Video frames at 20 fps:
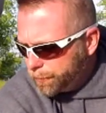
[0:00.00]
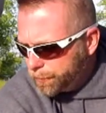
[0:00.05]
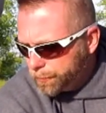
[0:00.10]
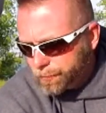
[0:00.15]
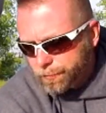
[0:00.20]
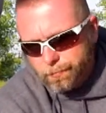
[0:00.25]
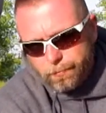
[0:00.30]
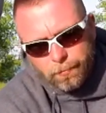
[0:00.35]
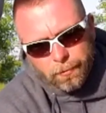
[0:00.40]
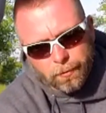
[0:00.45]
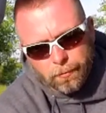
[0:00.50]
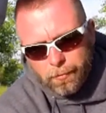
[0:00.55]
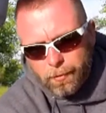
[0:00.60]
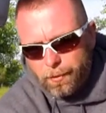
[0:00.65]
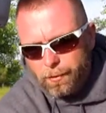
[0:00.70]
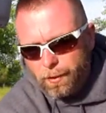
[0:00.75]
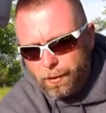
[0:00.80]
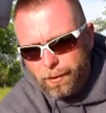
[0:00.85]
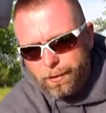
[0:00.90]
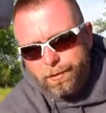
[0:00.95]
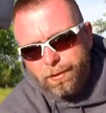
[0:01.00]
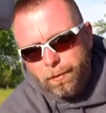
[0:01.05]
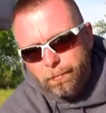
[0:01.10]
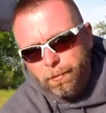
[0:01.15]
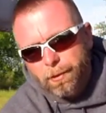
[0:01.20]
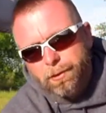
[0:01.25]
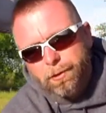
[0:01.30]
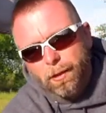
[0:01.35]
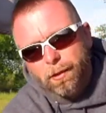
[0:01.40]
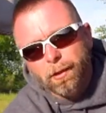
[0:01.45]
Just like I said,
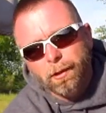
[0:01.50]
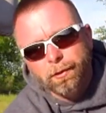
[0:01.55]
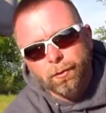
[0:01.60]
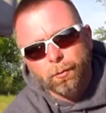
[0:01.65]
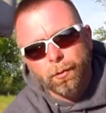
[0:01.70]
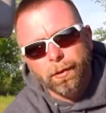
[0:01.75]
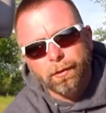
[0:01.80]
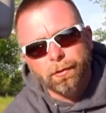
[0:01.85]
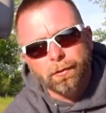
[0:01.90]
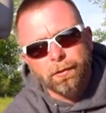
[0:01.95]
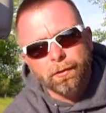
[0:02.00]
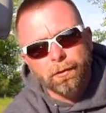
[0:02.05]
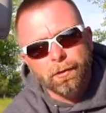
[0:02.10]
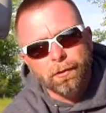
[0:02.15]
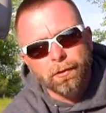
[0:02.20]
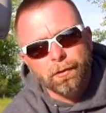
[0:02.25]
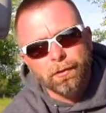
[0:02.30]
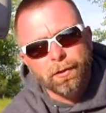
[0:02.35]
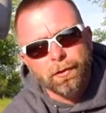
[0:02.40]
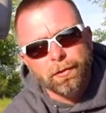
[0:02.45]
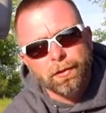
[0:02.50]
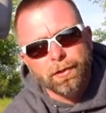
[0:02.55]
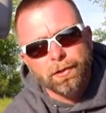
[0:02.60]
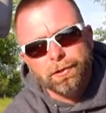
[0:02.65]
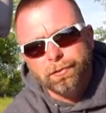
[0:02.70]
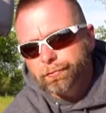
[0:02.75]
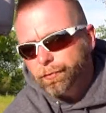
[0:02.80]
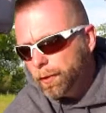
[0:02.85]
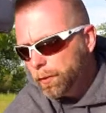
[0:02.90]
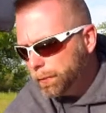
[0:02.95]
because I like the way the
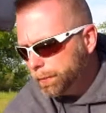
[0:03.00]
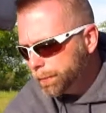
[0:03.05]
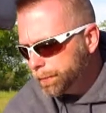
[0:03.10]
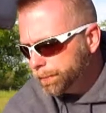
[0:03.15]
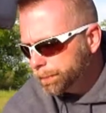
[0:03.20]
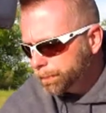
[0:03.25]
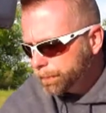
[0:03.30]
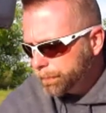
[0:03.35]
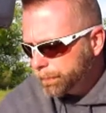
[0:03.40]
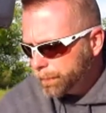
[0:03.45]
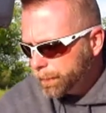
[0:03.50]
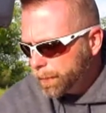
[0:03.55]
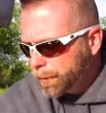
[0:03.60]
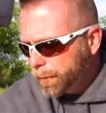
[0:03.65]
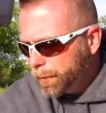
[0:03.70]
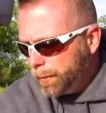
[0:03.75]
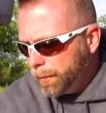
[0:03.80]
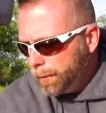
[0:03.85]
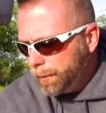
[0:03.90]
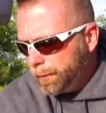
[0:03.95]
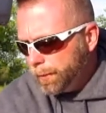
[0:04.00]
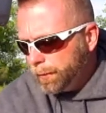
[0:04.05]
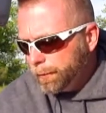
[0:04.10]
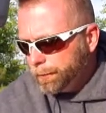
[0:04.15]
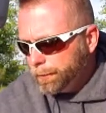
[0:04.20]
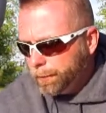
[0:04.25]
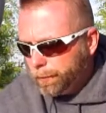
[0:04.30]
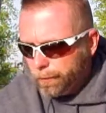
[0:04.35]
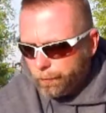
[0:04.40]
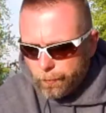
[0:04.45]
things felt.
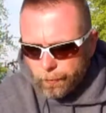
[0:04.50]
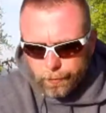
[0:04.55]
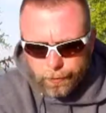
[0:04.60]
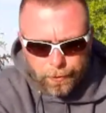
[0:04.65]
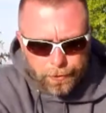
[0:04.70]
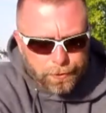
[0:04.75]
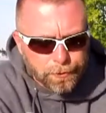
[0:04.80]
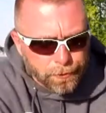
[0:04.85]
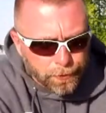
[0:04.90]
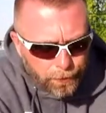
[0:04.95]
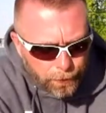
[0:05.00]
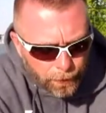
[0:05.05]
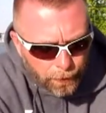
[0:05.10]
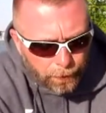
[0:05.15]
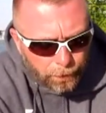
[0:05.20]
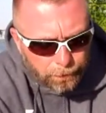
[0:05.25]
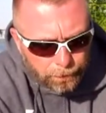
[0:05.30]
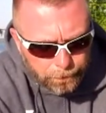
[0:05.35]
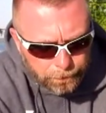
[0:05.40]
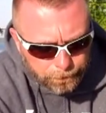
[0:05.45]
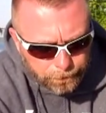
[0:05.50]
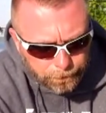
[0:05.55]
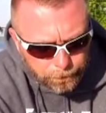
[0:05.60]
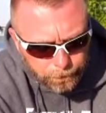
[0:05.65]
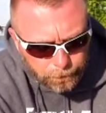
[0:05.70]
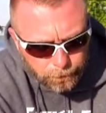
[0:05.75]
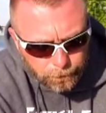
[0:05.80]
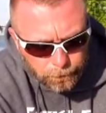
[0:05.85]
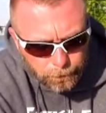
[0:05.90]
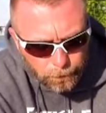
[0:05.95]
And well, here's the thing.
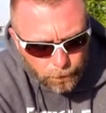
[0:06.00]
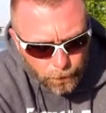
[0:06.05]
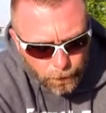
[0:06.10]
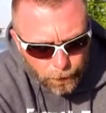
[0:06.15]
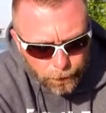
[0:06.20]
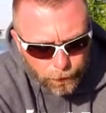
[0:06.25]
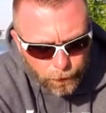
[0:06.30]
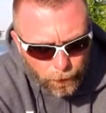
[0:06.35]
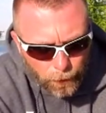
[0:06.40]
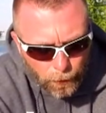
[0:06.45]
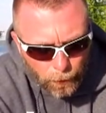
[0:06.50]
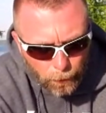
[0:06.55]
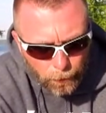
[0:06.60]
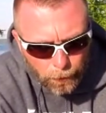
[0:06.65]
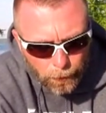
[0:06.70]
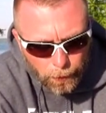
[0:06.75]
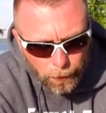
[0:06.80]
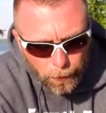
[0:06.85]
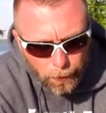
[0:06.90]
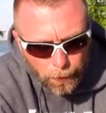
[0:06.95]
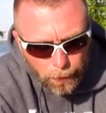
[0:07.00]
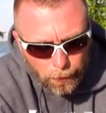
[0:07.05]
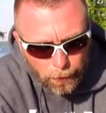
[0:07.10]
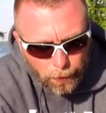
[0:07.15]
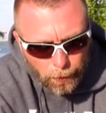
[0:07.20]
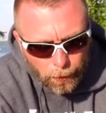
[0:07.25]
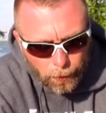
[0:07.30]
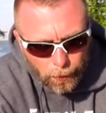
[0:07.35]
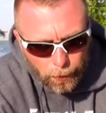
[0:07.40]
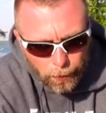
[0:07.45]
You know,
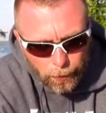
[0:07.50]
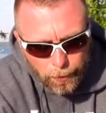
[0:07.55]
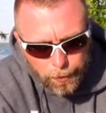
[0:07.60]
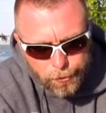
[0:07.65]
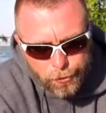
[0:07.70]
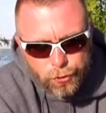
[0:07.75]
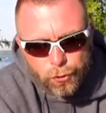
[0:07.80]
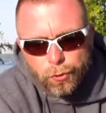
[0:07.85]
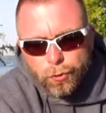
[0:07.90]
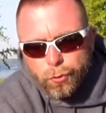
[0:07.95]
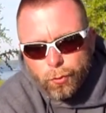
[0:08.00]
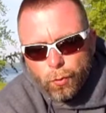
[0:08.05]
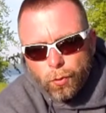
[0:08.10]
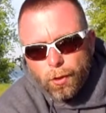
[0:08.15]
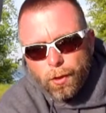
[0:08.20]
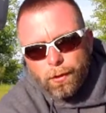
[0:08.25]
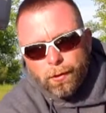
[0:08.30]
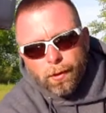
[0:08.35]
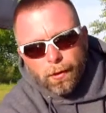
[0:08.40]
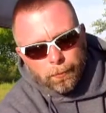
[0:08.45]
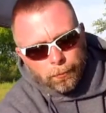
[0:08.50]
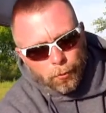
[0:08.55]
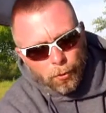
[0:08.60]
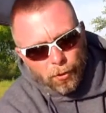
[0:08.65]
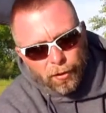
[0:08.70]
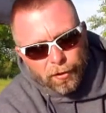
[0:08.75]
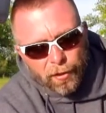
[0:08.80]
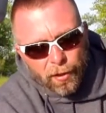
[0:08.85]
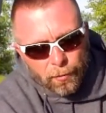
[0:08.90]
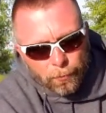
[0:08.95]
as usual, I
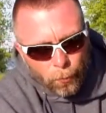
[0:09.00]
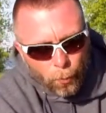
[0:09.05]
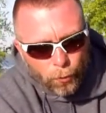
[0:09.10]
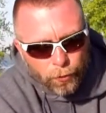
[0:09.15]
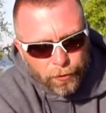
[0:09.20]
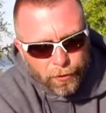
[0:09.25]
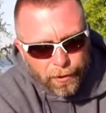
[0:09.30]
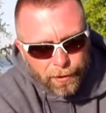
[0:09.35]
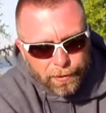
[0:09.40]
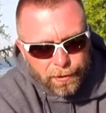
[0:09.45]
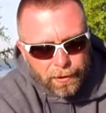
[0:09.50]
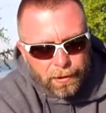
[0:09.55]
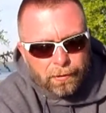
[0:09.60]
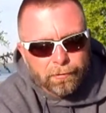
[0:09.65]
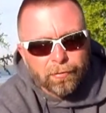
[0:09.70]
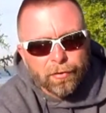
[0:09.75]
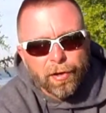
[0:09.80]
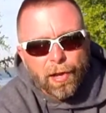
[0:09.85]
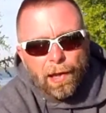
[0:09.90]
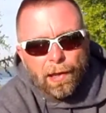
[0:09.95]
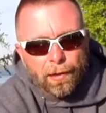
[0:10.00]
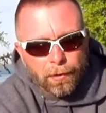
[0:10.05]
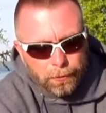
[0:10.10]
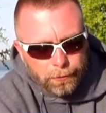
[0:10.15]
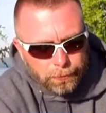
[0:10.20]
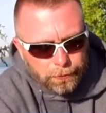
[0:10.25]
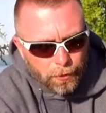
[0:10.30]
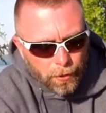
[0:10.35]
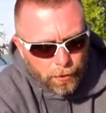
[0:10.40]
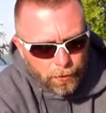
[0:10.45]
probably got more than I need for now.
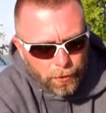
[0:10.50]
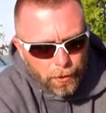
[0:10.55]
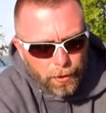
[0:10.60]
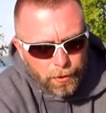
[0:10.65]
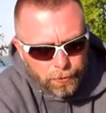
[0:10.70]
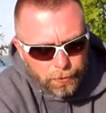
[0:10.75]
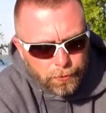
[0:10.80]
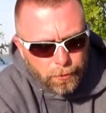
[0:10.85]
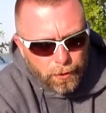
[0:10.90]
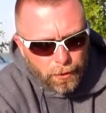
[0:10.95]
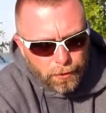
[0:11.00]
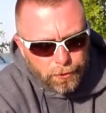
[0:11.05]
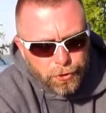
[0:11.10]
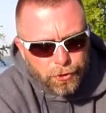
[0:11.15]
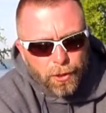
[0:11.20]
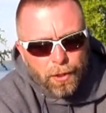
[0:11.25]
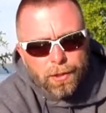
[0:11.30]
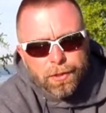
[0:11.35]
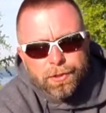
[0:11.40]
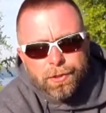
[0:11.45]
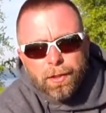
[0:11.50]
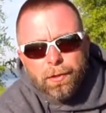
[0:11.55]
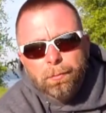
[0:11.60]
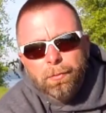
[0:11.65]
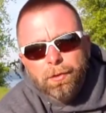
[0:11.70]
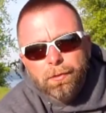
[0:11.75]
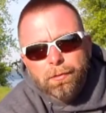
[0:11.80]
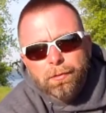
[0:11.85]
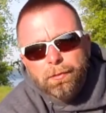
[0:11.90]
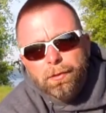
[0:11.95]
And Shane sent
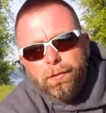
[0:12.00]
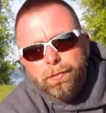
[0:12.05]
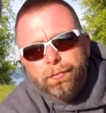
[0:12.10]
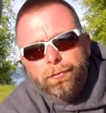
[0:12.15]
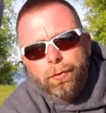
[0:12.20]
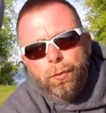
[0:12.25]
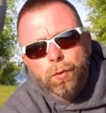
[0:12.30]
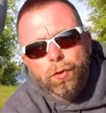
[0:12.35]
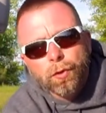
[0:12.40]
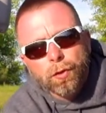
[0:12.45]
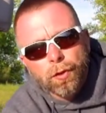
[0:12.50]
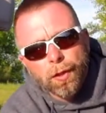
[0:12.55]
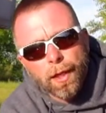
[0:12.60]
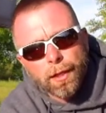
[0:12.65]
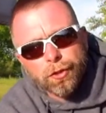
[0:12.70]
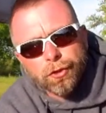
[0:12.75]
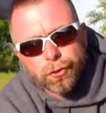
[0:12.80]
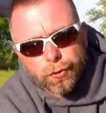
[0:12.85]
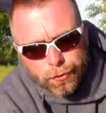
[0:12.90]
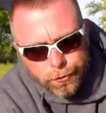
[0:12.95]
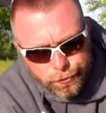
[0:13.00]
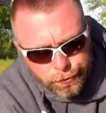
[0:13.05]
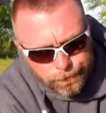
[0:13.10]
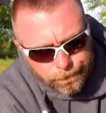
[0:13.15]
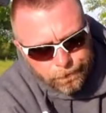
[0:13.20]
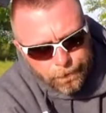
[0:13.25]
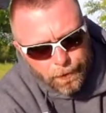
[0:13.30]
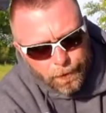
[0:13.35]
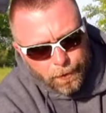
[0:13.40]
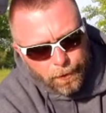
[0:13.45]
me a few little extras.
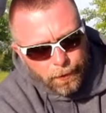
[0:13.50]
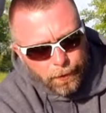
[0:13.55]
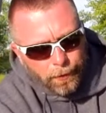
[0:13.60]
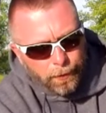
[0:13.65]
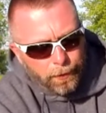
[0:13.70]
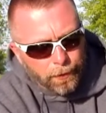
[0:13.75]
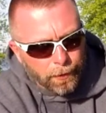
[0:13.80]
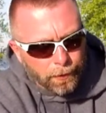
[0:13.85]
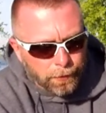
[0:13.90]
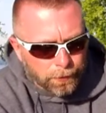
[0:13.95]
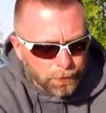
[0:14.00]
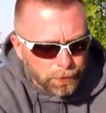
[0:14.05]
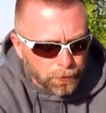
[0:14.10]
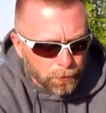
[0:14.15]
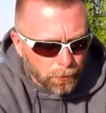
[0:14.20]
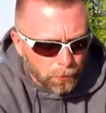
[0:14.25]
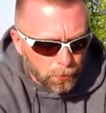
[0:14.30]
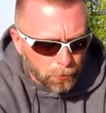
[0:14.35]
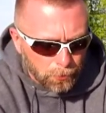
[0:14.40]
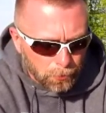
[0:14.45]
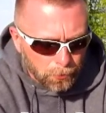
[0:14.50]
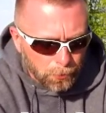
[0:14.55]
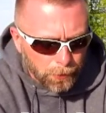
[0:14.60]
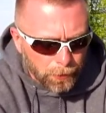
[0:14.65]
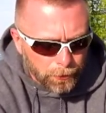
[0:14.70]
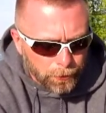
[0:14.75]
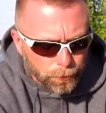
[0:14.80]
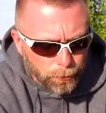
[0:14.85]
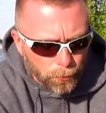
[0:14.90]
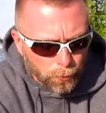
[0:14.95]
And so
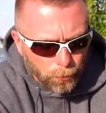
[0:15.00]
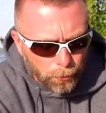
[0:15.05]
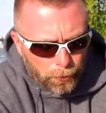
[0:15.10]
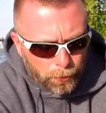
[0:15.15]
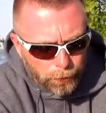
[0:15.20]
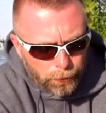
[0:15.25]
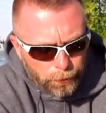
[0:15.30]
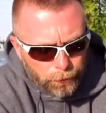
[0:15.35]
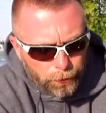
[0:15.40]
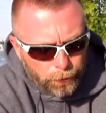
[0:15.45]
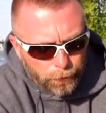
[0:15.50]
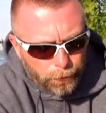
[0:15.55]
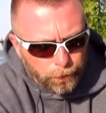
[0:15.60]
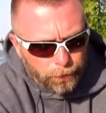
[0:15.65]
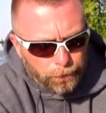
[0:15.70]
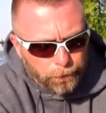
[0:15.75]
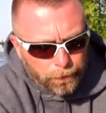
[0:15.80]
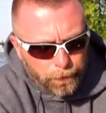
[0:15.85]
here's what we're going to do.